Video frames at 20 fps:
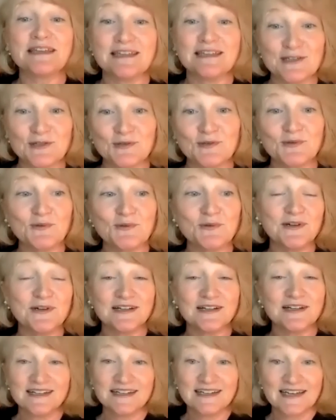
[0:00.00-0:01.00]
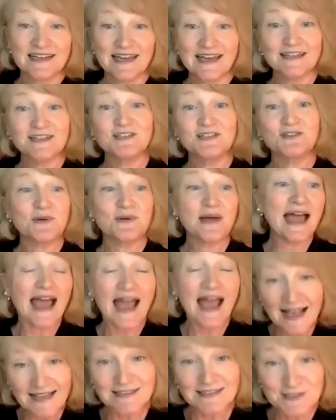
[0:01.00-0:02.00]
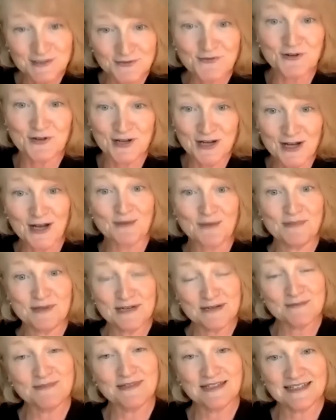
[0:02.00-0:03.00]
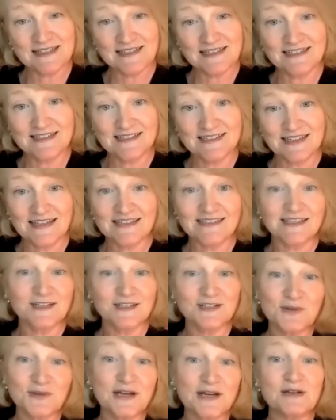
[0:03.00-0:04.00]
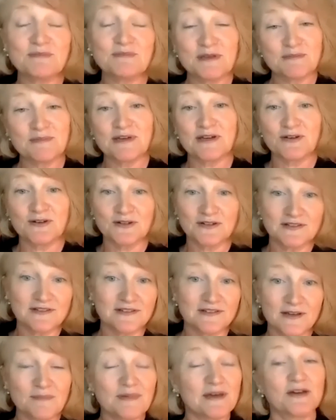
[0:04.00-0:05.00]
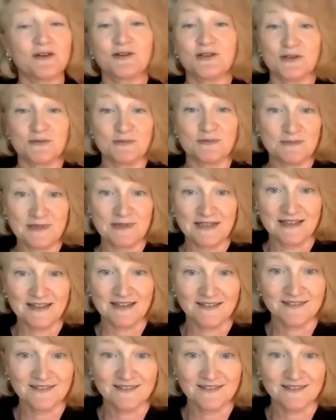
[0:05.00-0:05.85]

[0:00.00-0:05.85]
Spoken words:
you and to ask for accompaniment as I try to be a better human being.